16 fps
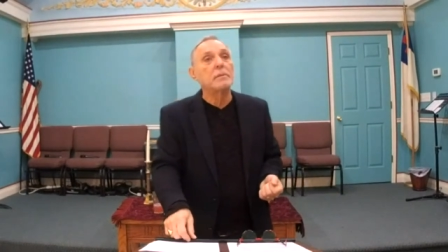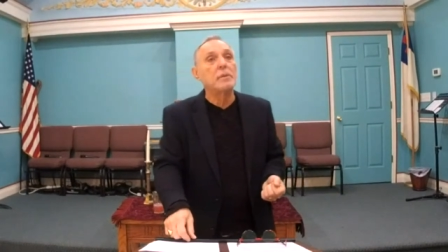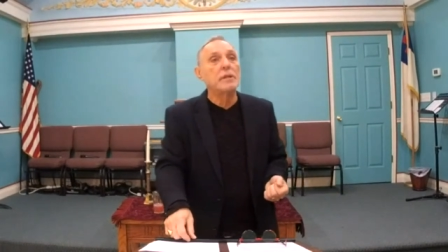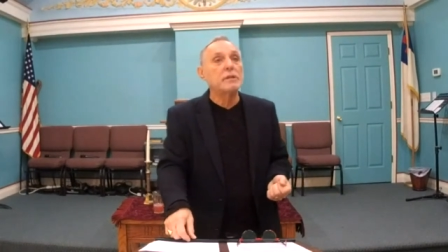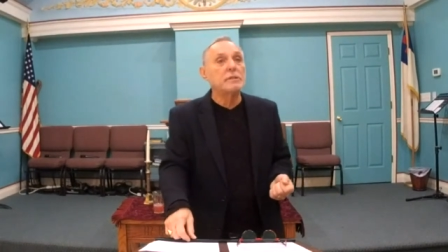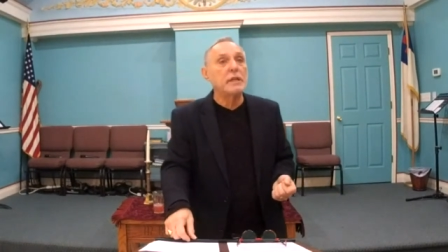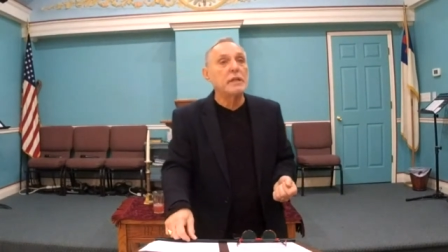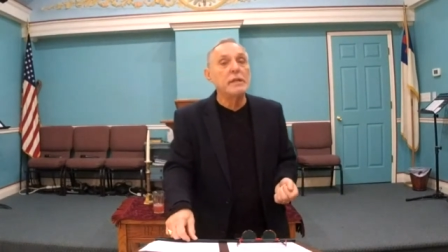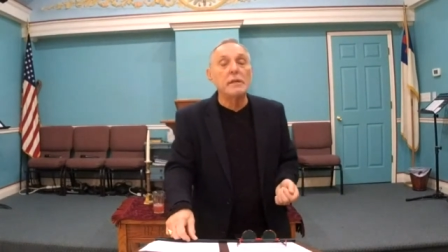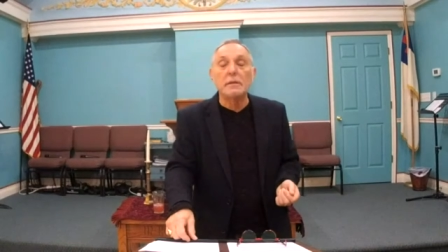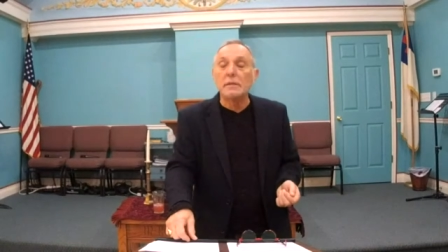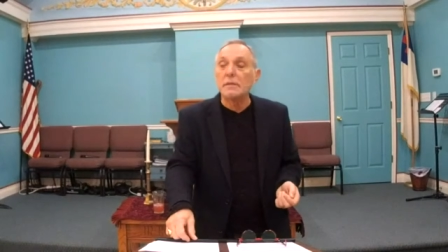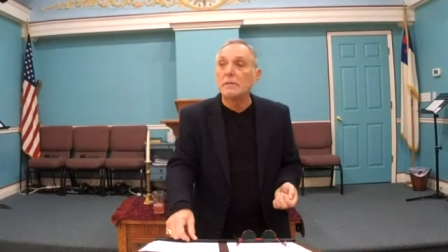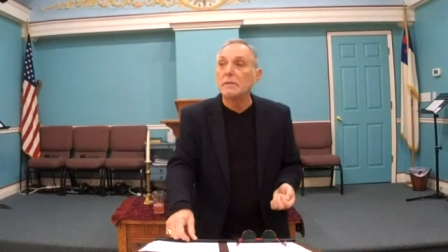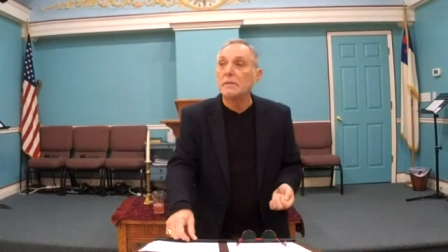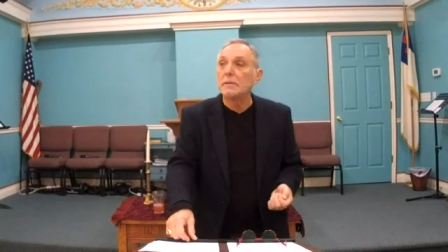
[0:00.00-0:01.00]
with his heel.
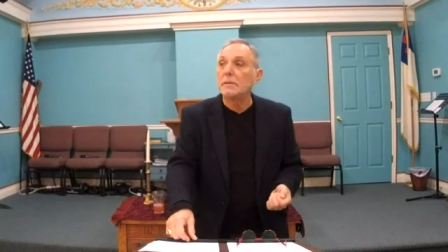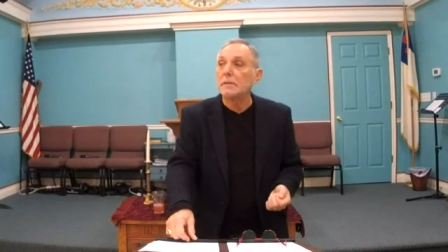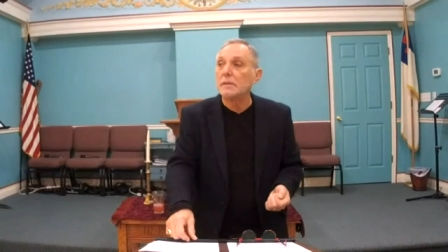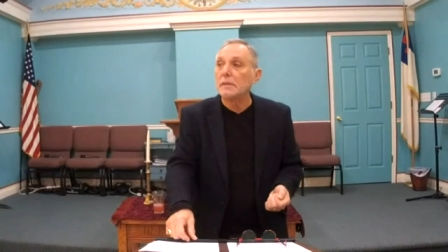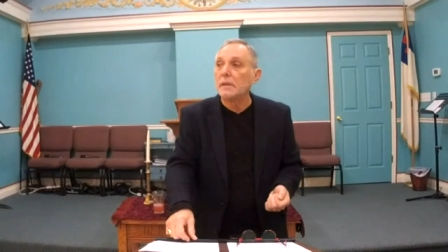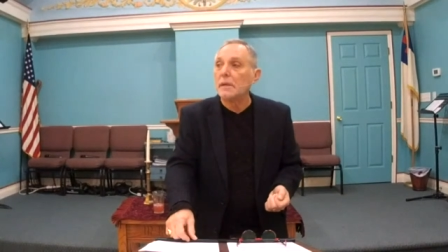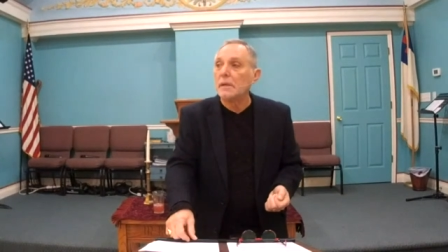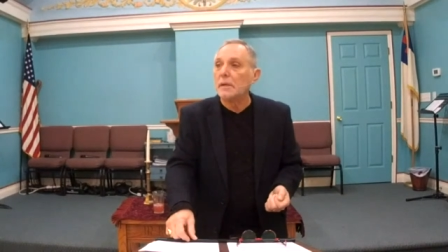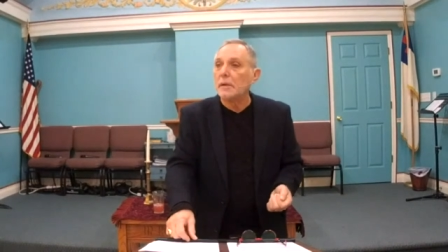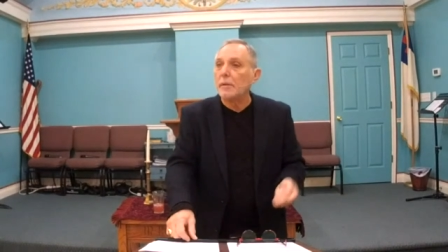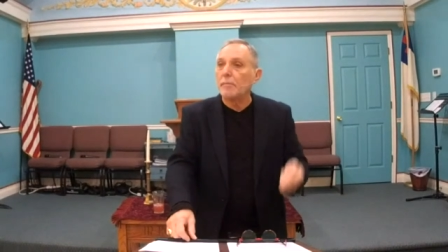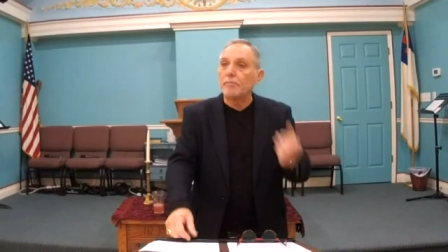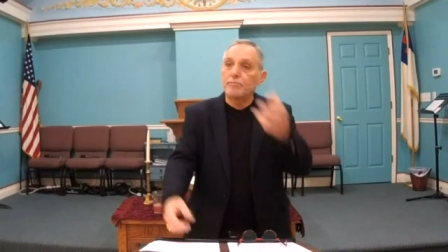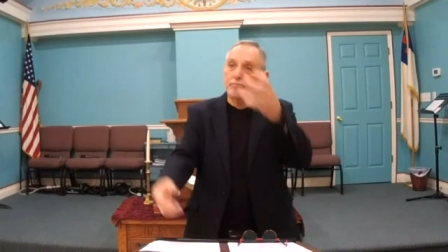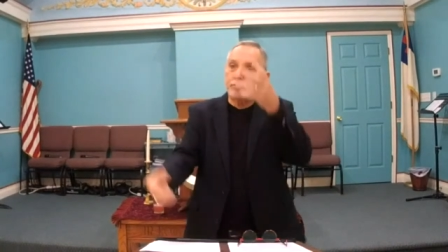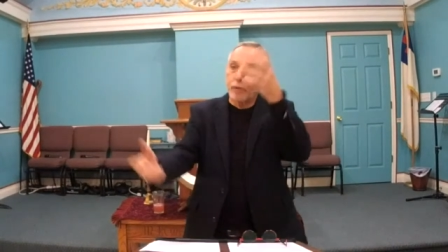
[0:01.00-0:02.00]

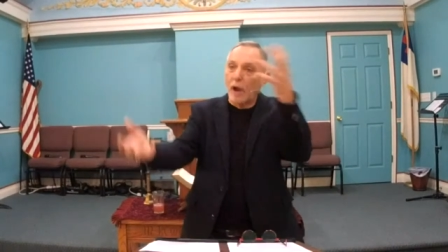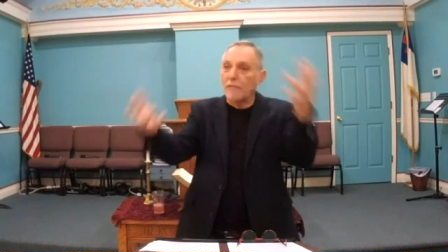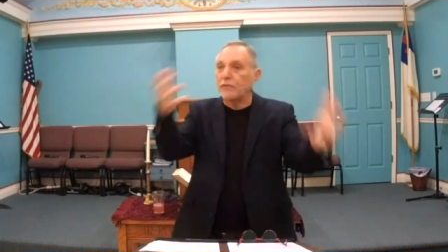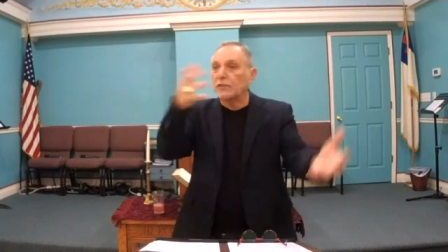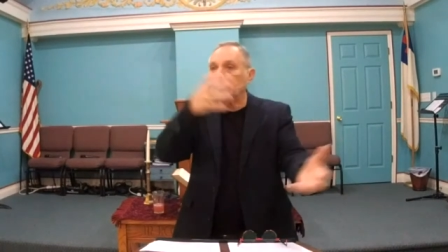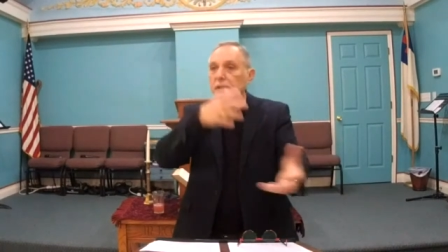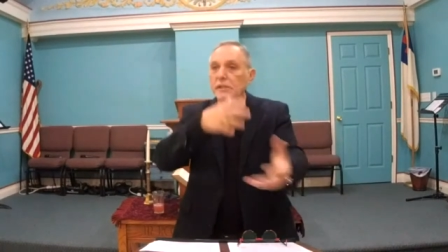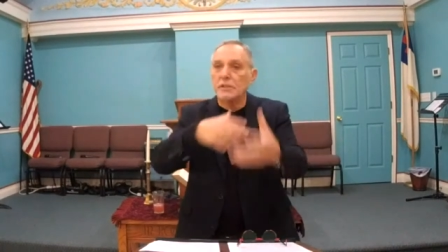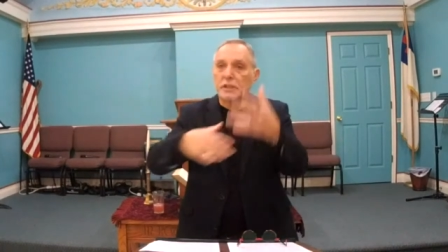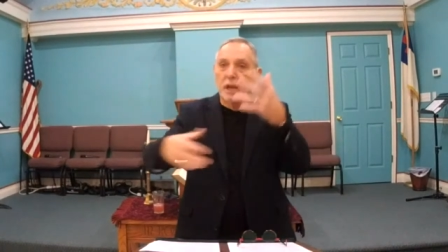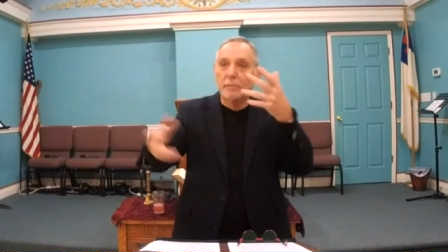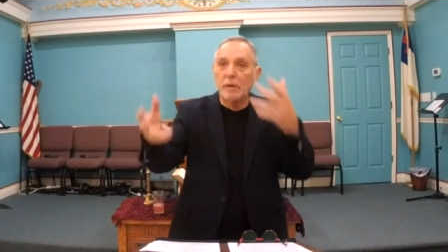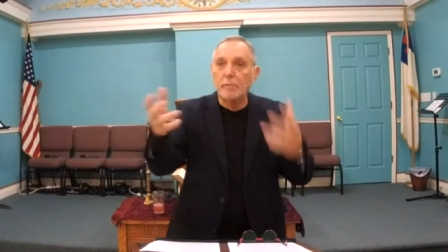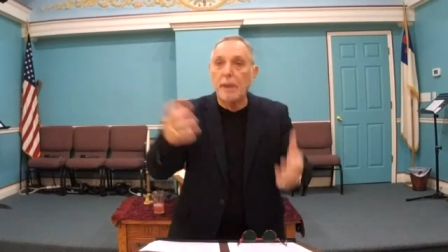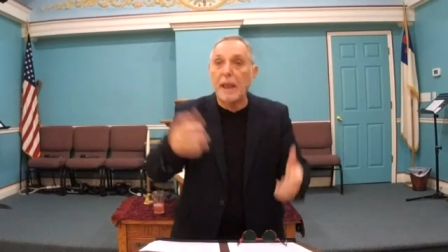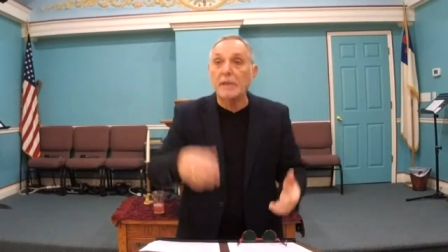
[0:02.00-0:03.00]
Prophecy is
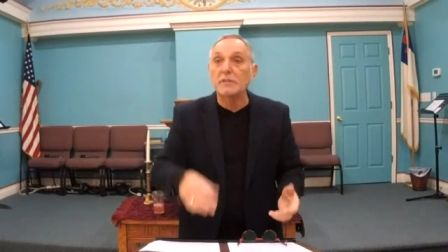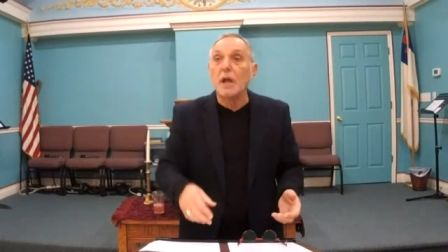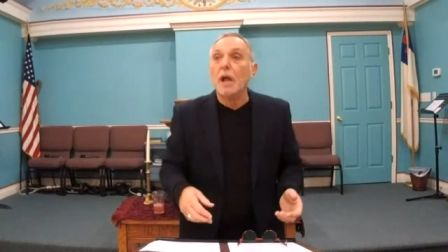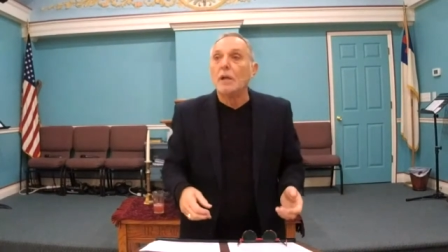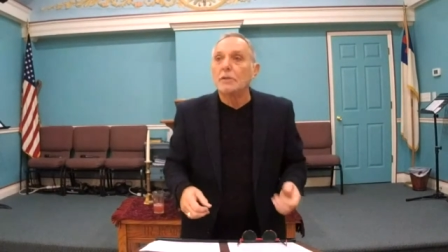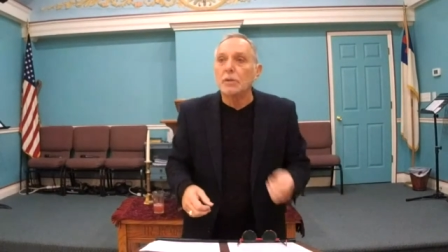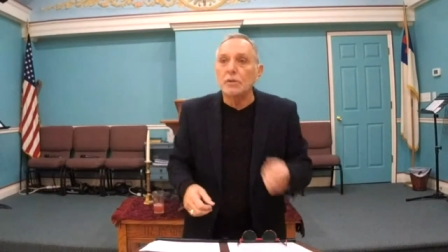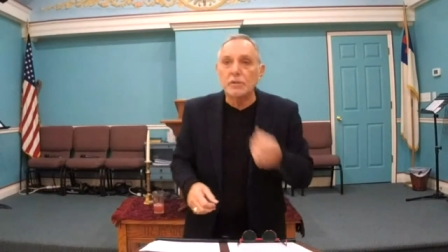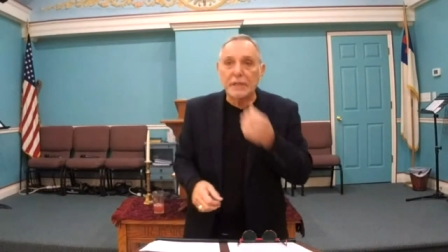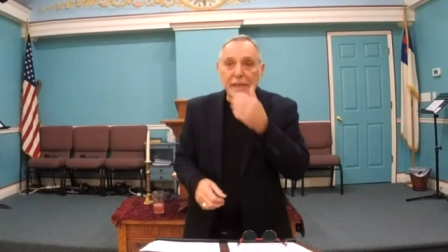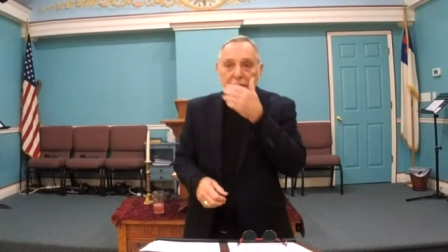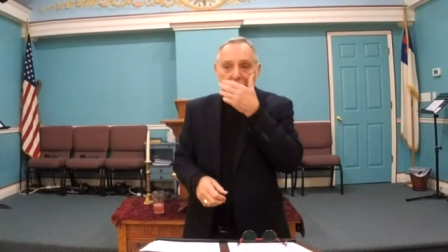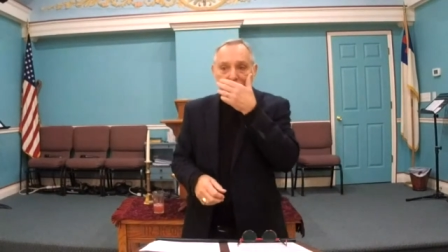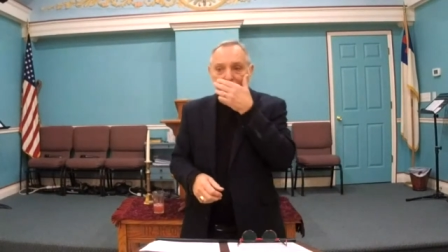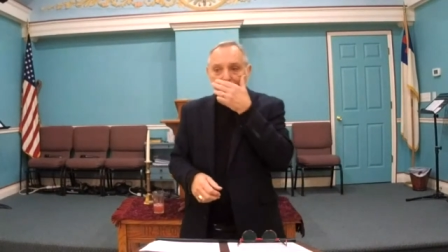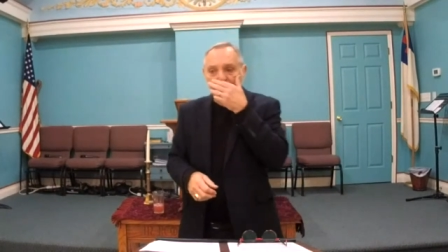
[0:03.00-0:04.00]
coming past. So
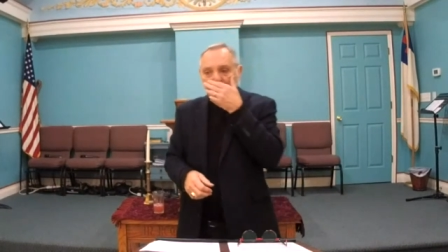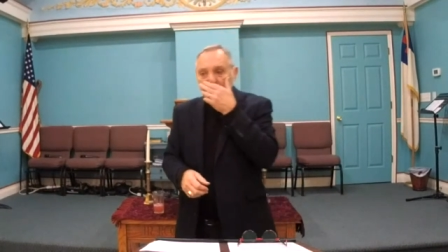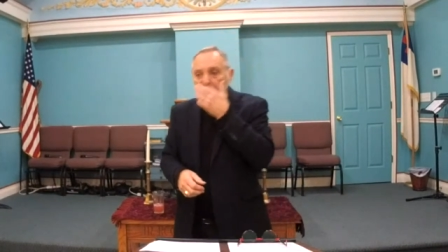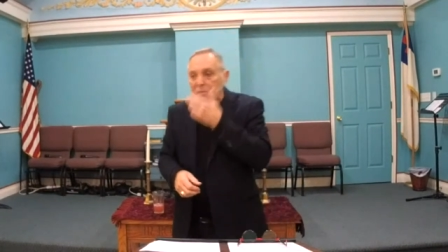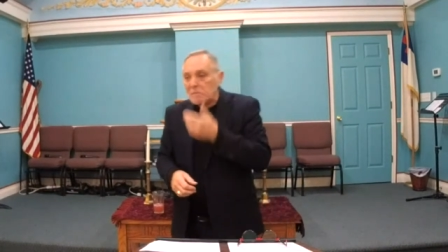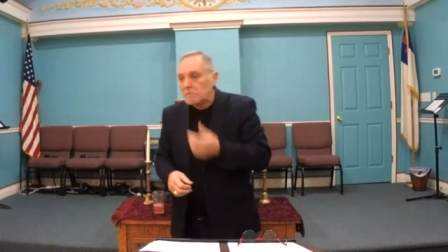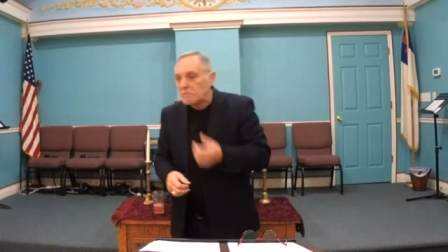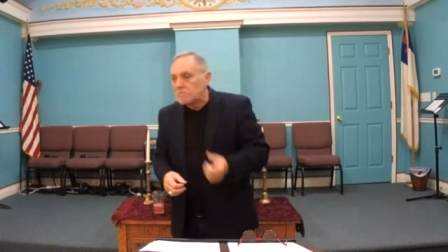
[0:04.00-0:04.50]
Satan says,